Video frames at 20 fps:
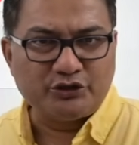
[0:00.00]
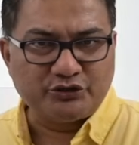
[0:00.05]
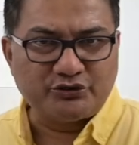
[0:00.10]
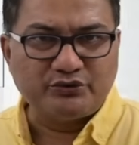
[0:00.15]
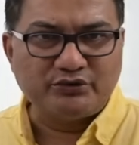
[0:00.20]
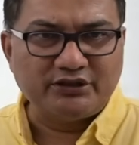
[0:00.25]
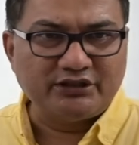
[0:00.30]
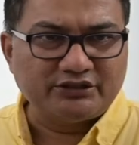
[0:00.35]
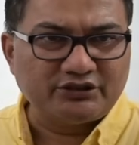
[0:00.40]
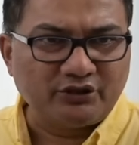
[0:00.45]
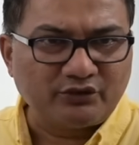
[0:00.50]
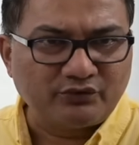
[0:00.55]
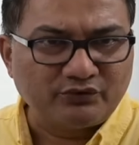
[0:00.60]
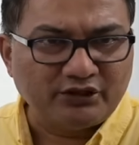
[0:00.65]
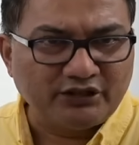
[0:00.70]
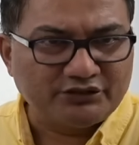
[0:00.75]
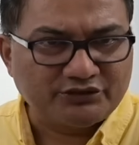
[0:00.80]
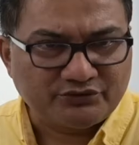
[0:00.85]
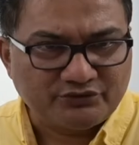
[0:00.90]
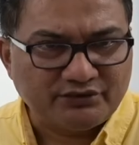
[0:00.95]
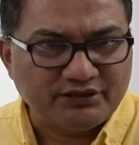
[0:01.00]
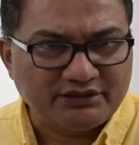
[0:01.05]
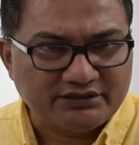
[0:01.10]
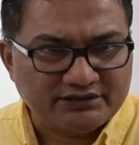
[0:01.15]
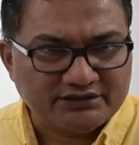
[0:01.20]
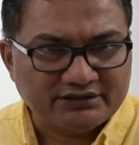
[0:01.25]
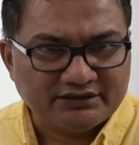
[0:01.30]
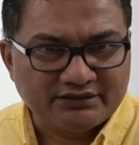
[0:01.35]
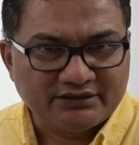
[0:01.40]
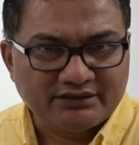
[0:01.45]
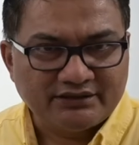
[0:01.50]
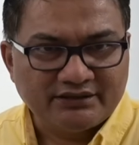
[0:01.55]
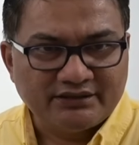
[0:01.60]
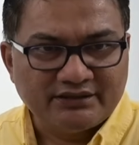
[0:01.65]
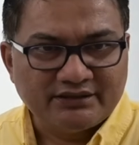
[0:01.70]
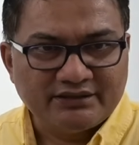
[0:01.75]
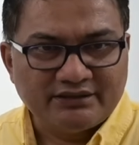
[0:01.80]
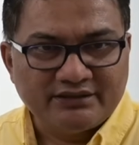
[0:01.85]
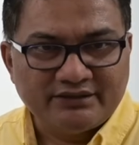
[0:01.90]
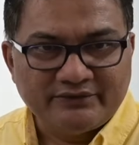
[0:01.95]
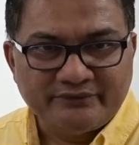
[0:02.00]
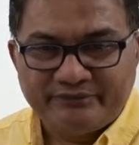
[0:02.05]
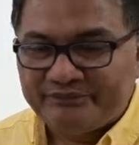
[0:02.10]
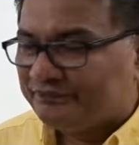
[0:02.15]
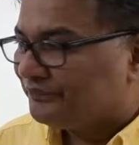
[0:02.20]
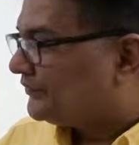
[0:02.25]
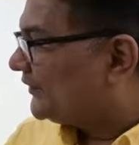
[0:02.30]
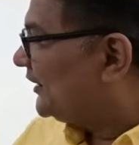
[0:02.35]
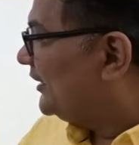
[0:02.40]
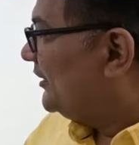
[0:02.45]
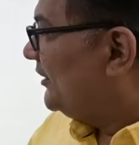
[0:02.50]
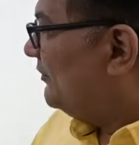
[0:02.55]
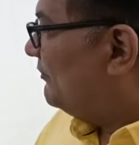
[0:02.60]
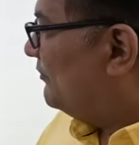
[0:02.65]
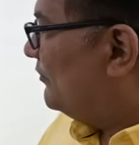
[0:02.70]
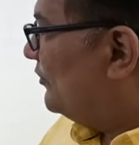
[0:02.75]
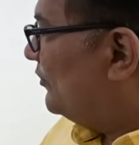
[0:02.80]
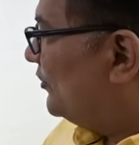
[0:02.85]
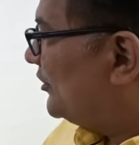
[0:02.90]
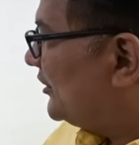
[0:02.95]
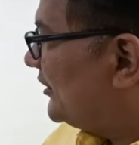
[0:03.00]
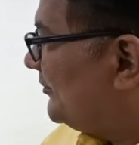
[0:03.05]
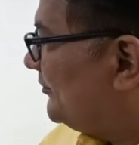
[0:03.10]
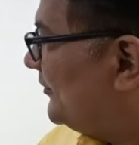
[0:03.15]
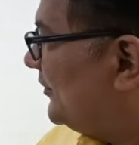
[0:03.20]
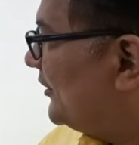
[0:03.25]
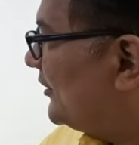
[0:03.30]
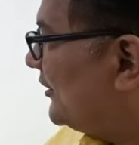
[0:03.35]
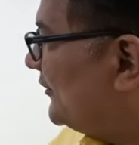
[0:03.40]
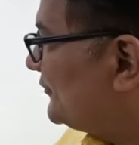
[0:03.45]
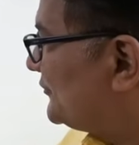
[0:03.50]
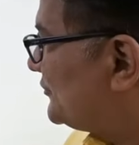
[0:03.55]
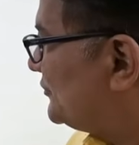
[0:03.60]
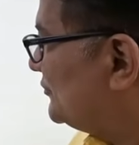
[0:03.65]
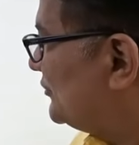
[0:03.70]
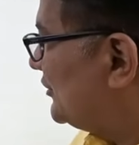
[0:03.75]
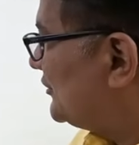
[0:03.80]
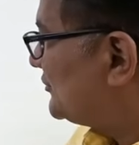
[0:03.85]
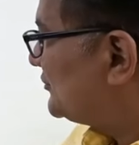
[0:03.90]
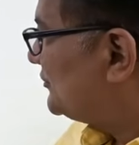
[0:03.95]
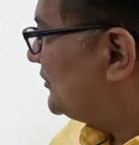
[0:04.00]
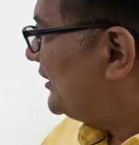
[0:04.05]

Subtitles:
students or rural students? More number of students who